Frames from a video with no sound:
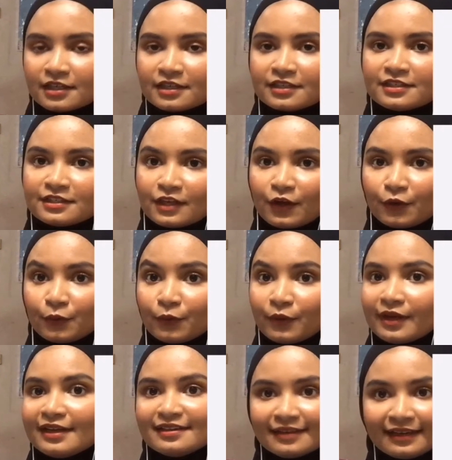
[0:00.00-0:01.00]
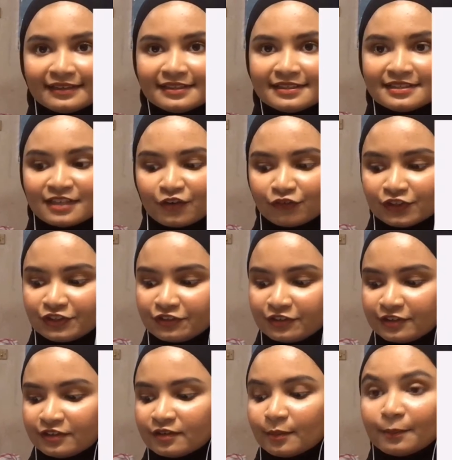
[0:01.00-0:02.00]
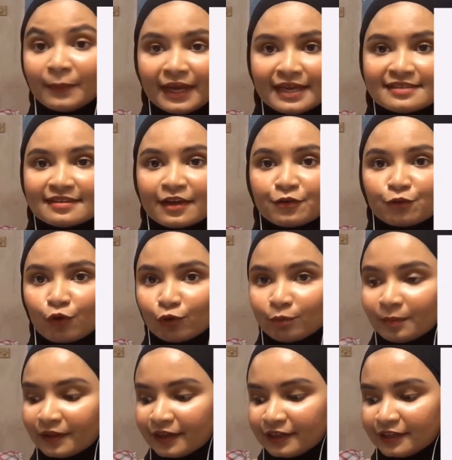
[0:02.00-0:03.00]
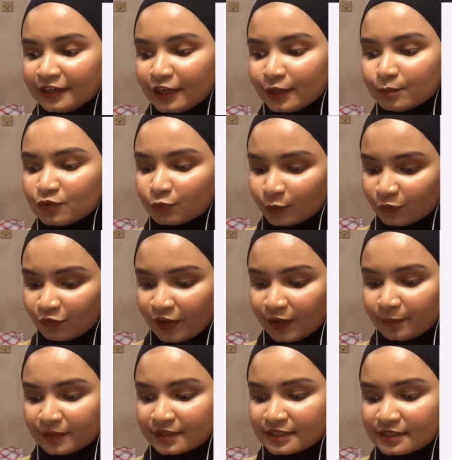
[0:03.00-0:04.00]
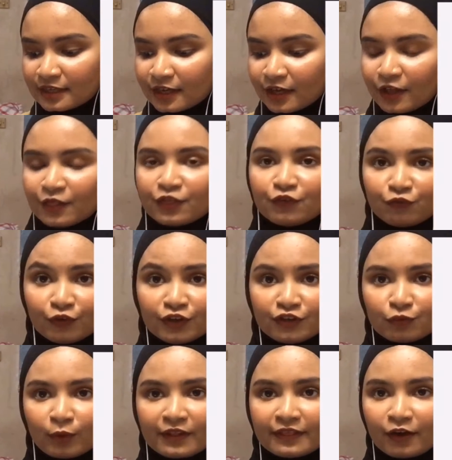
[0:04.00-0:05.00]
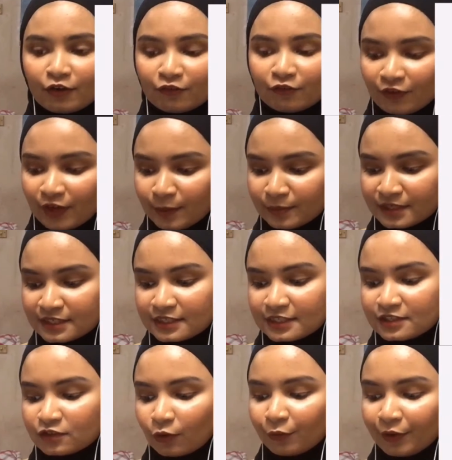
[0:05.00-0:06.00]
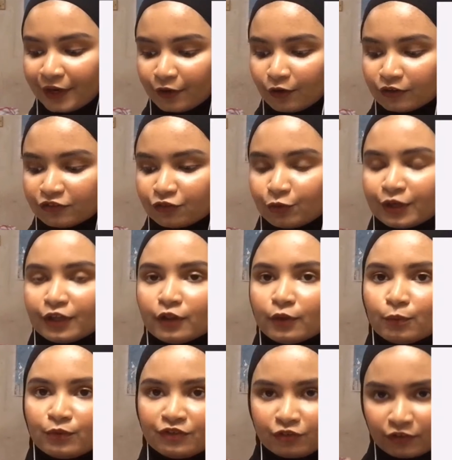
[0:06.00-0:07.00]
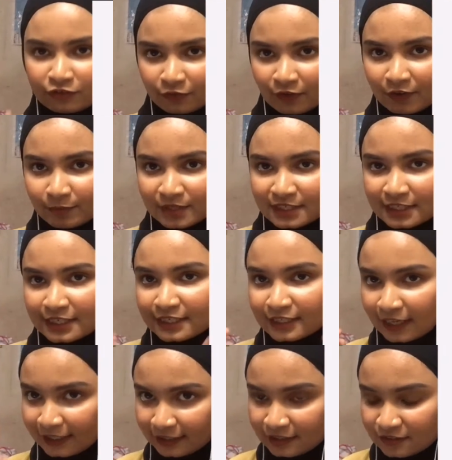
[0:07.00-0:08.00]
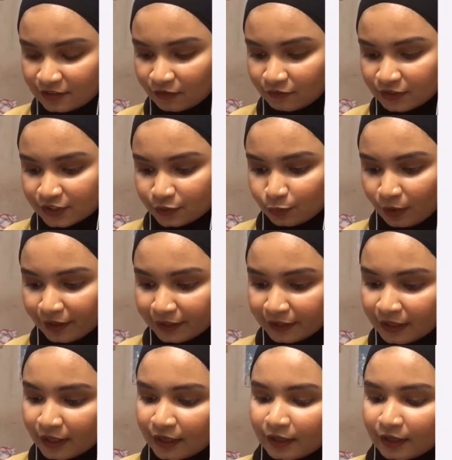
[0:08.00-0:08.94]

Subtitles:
So, in 1970s, maze and role-playing games were famous. The first one that got famous is Oregon Trail, which got famous in 1971.